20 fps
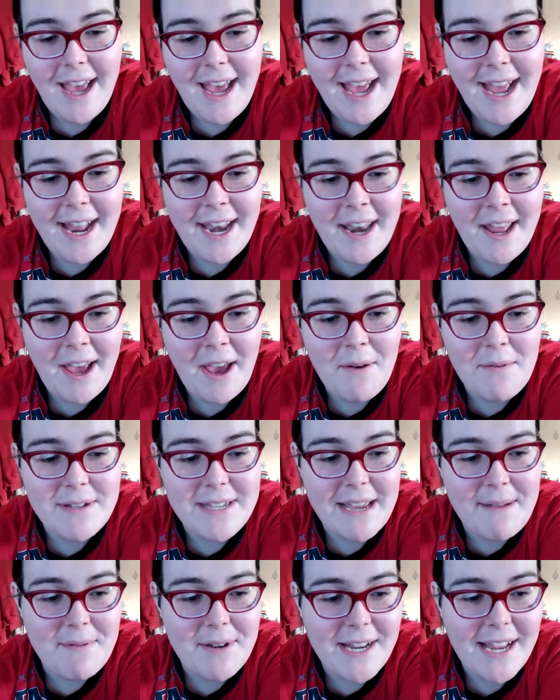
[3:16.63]
And I
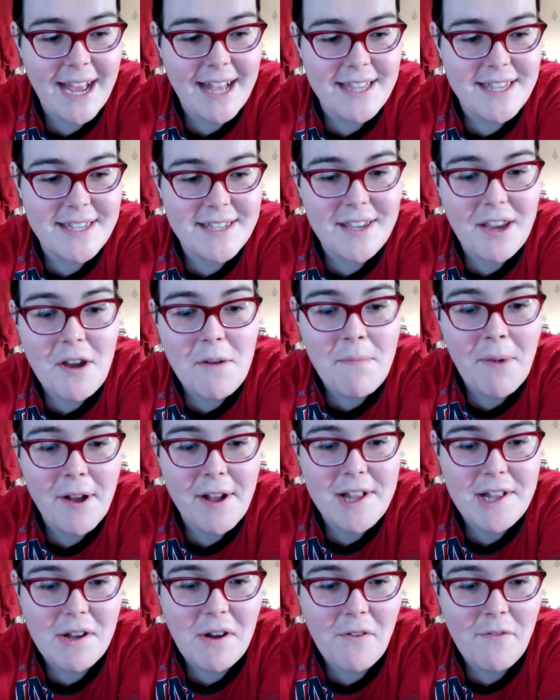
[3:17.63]
was able to get so
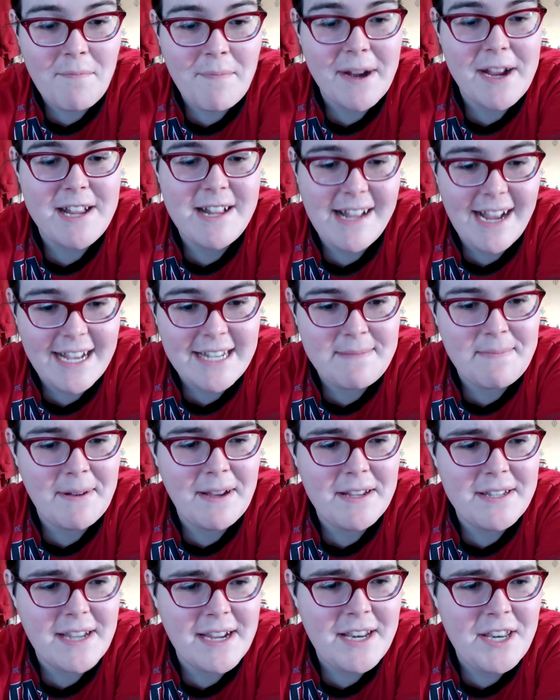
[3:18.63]
much off my chest
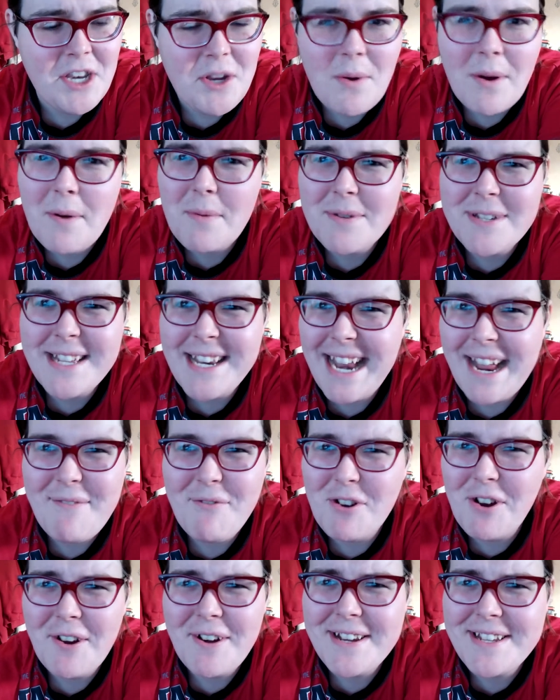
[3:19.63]
because I knew I wasn't
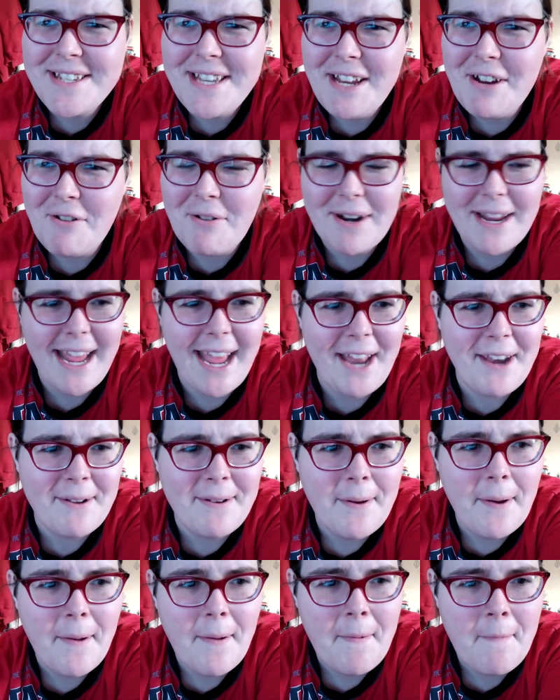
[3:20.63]
ever going to see her again.
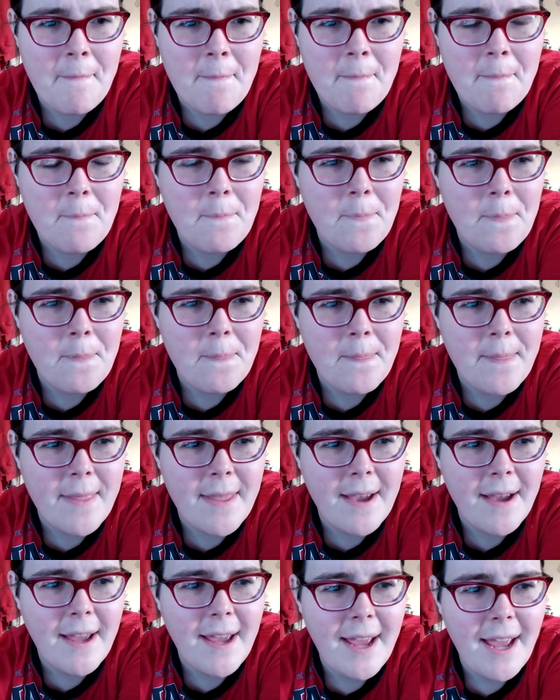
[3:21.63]

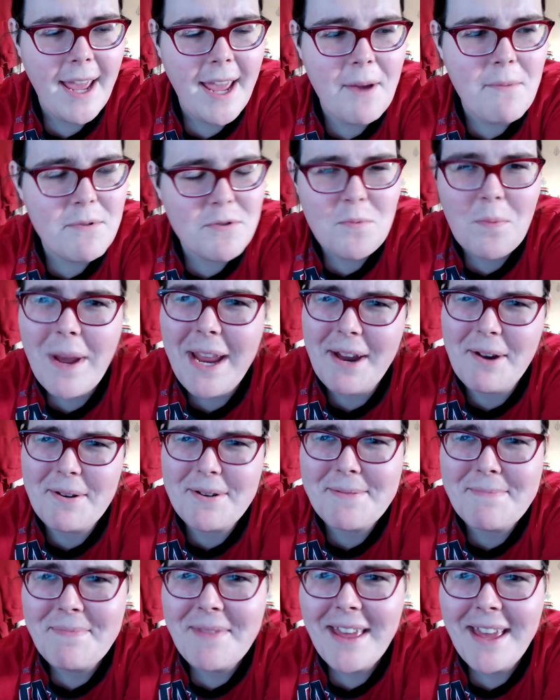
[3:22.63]
It was
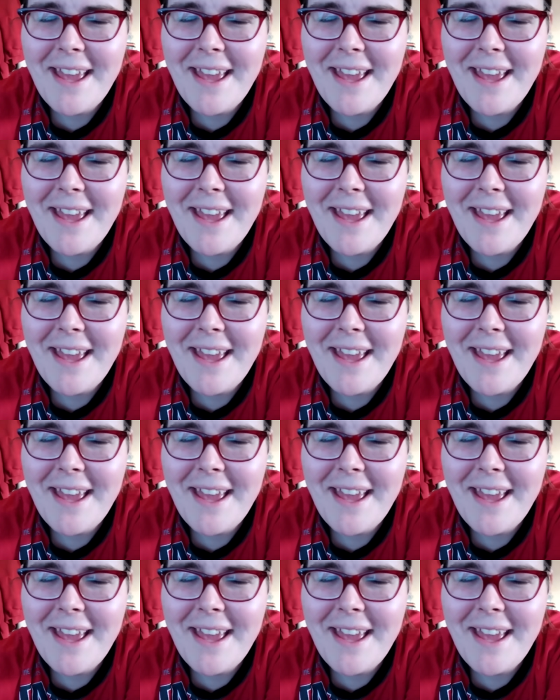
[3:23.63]
weird.